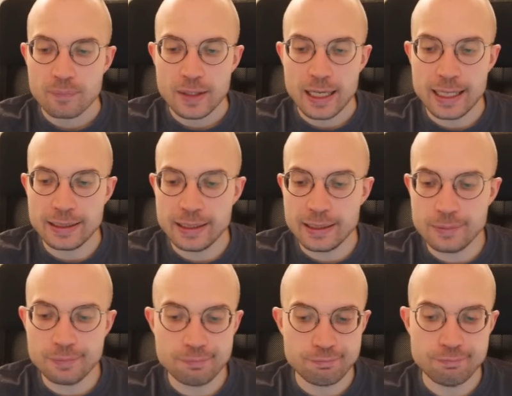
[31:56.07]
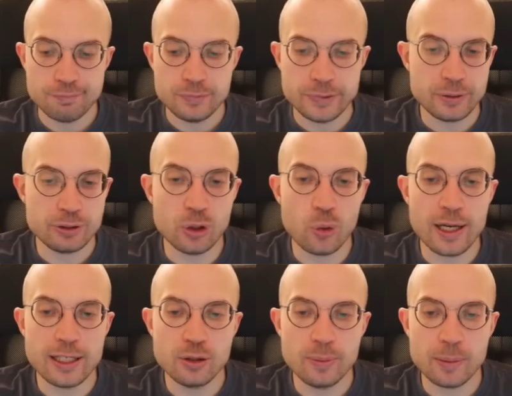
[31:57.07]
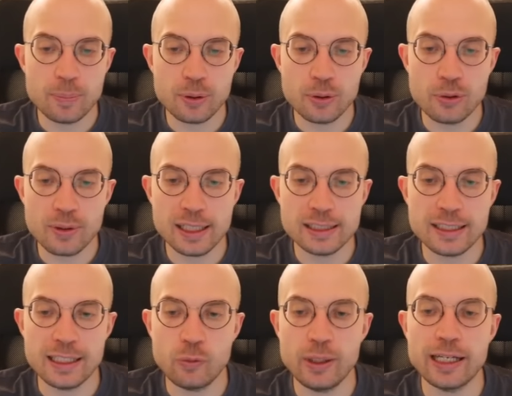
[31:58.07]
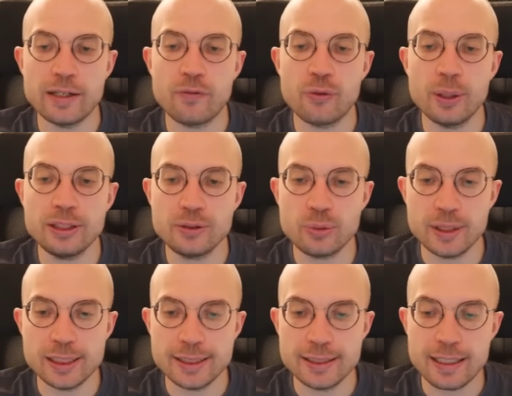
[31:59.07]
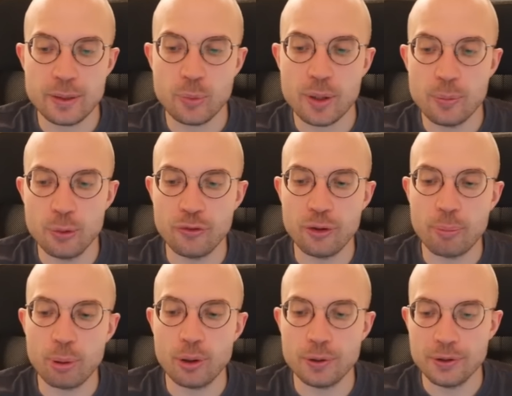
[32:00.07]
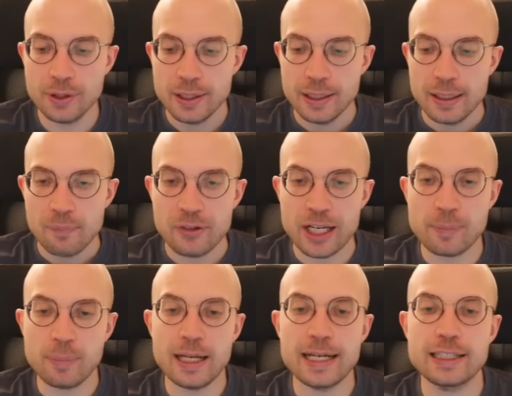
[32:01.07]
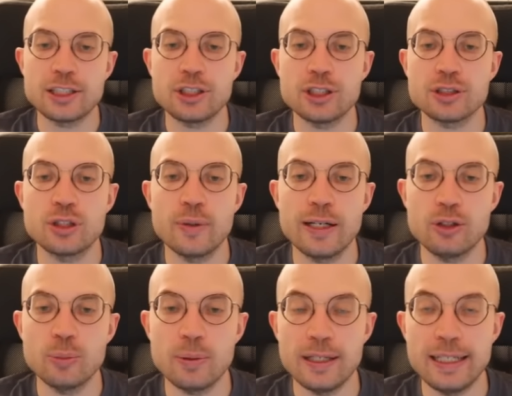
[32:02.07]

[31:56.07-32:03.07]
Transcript: And yeah, there's no way to make progress. And if we get frustrated and we move the pawn, then black is just going to play